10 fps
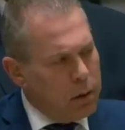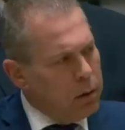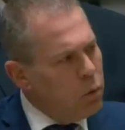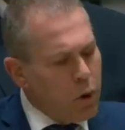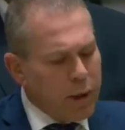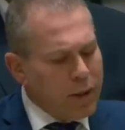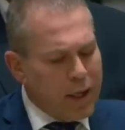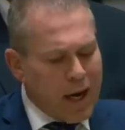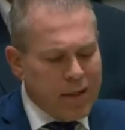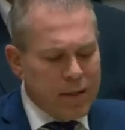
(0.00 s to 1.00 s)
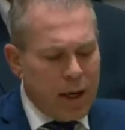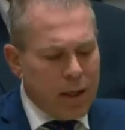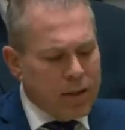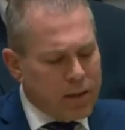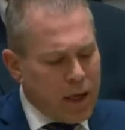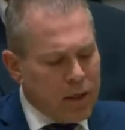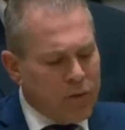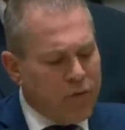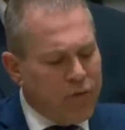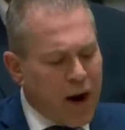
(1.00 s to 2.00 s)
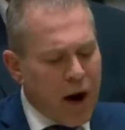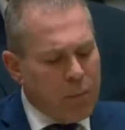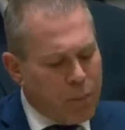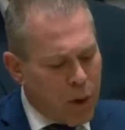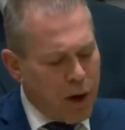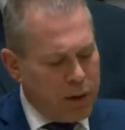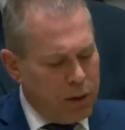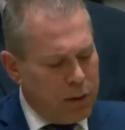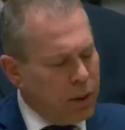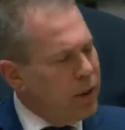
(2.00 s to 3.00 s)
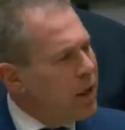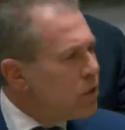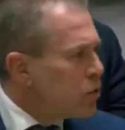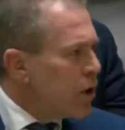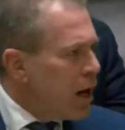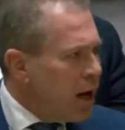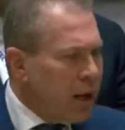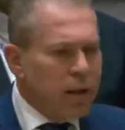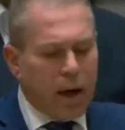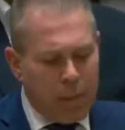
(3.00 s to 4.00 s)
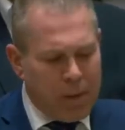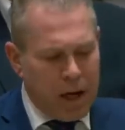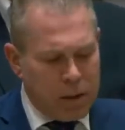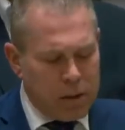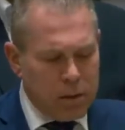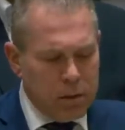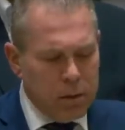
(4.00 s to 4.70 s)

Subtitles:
The war in Gaza extends far broader than Israel and Hamas.